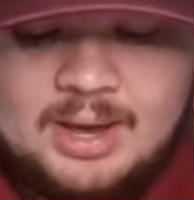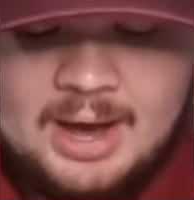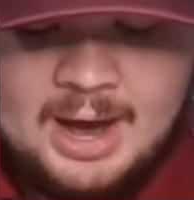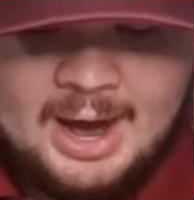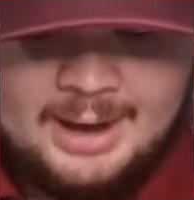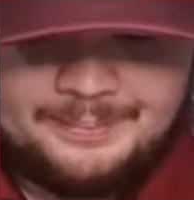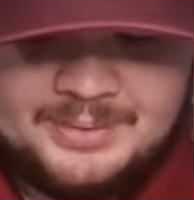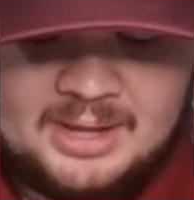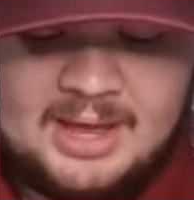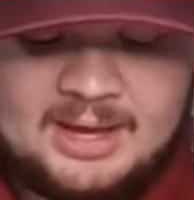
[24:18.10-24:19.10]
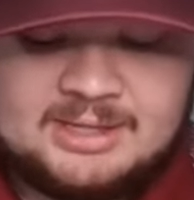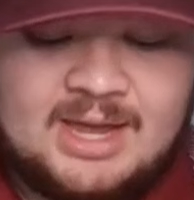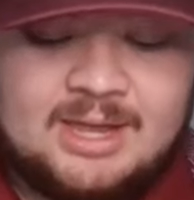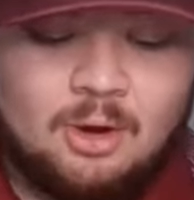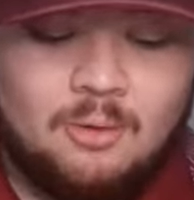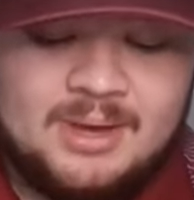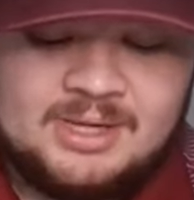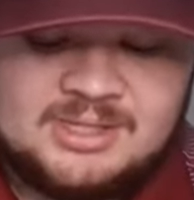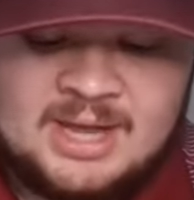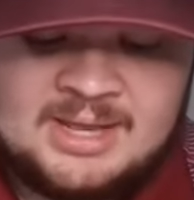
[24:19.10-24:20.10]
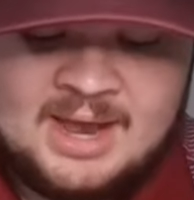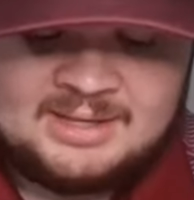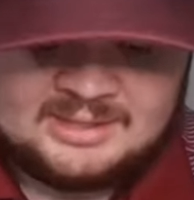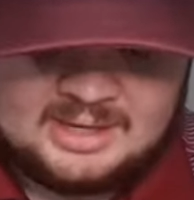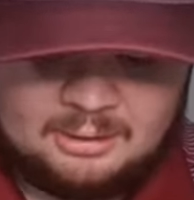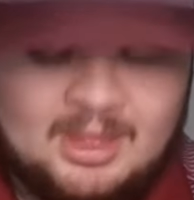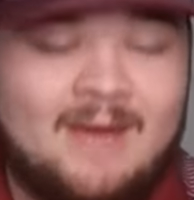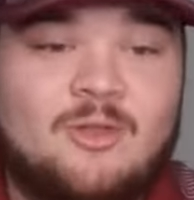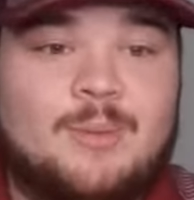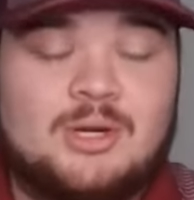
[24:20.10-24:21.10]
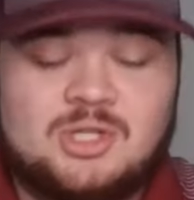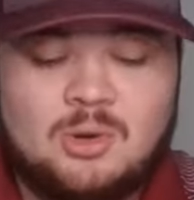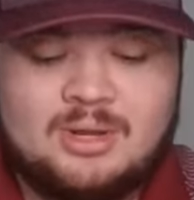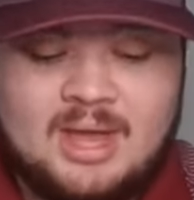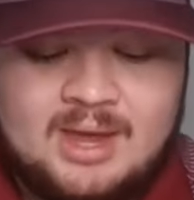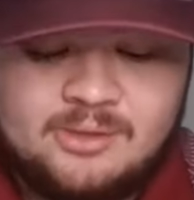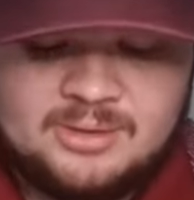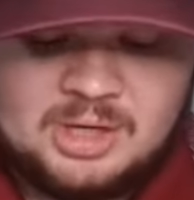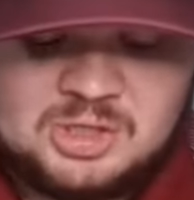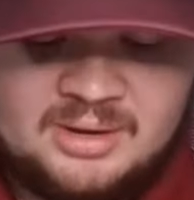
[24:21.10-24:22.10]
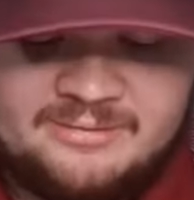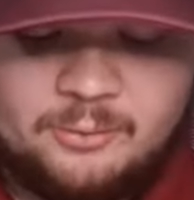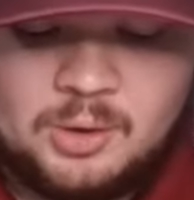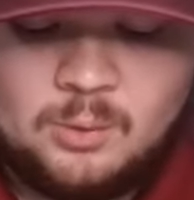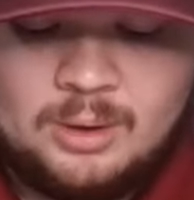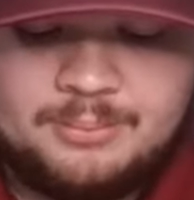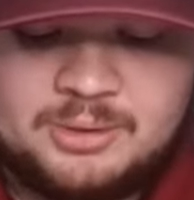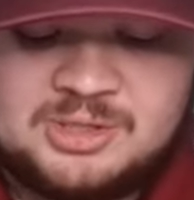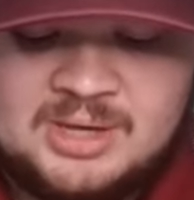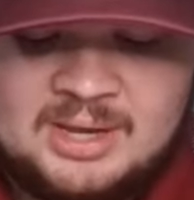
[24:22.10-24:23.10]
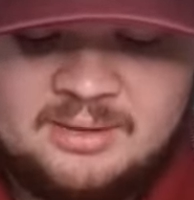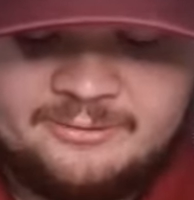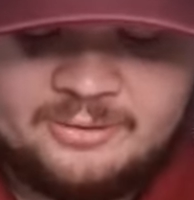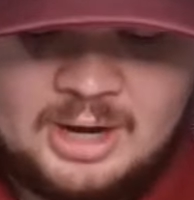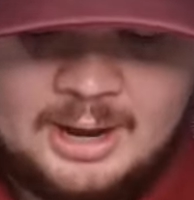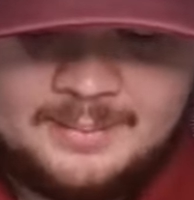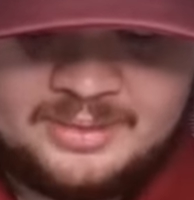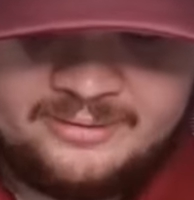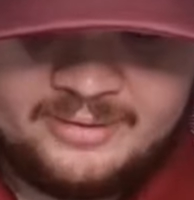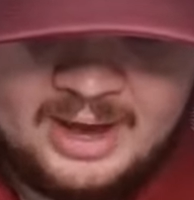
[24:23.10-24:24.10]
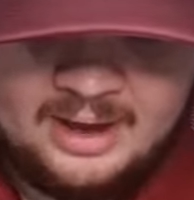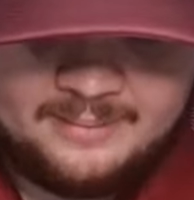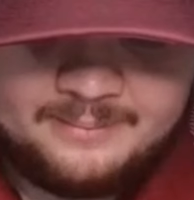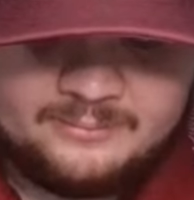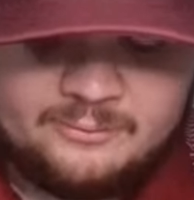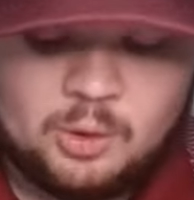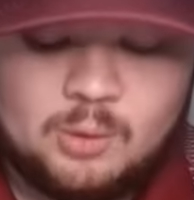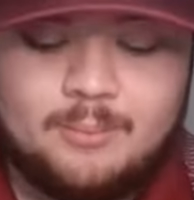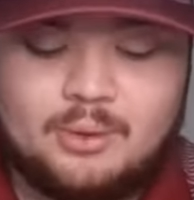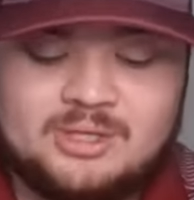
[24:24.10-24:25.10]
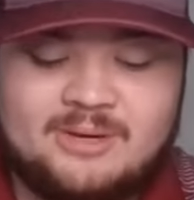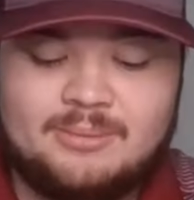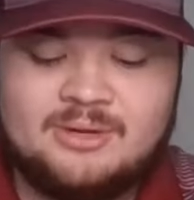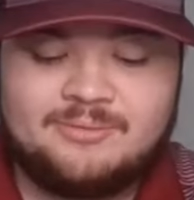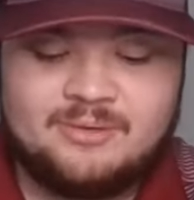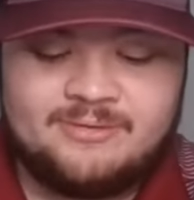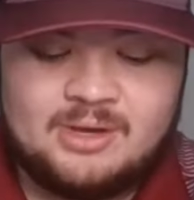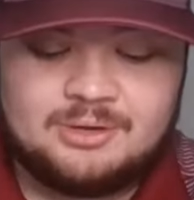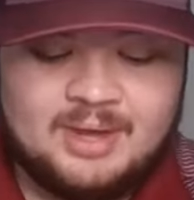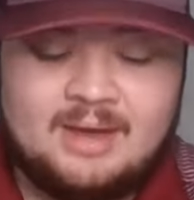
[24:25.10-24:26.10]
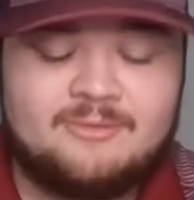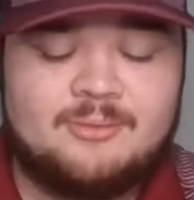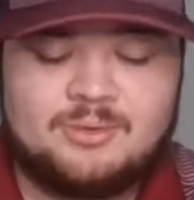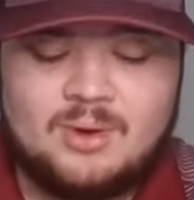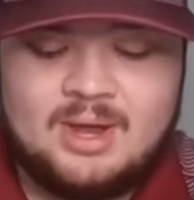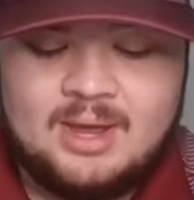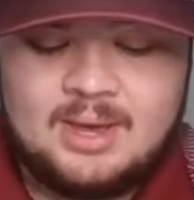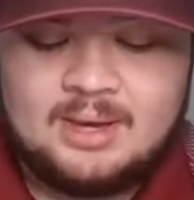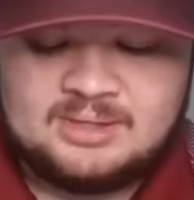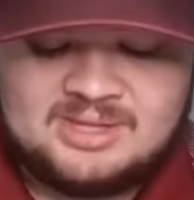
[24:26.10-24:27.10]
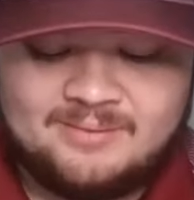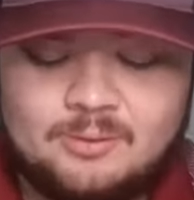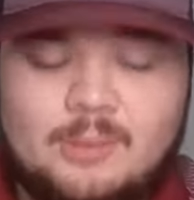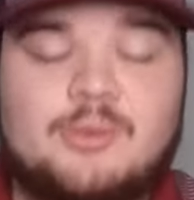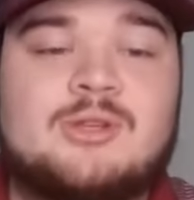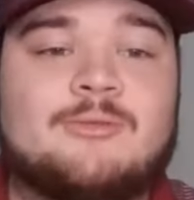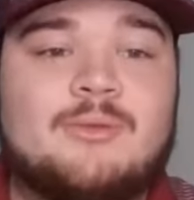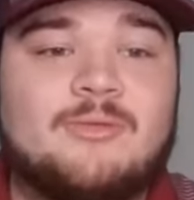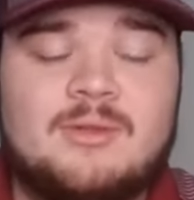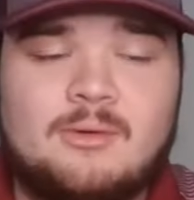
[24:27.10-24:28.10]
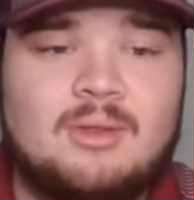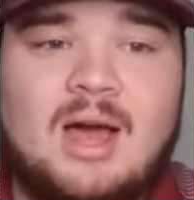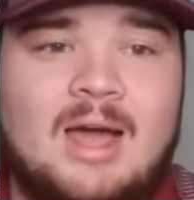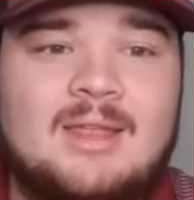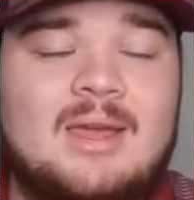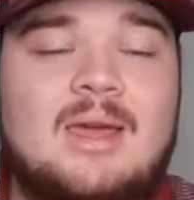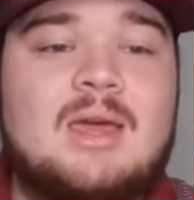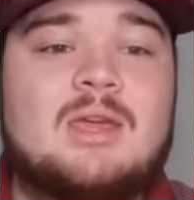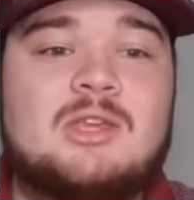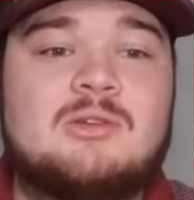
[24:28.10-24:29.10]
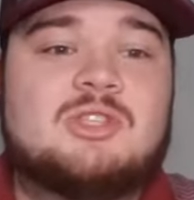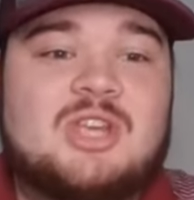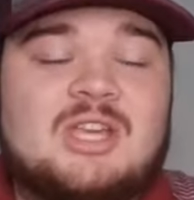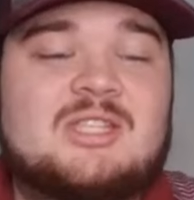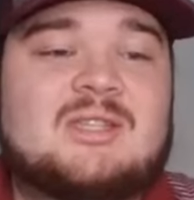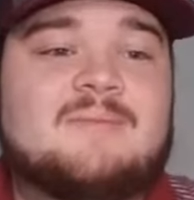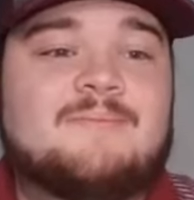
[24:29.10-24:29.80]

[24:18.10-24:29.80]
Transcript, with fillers: Um, and like I said, Ole Miss didn't necessarily have the best shooting day either. They shot 41% from the um, 41.7% from the field and from three, 73% from the free throw line. You just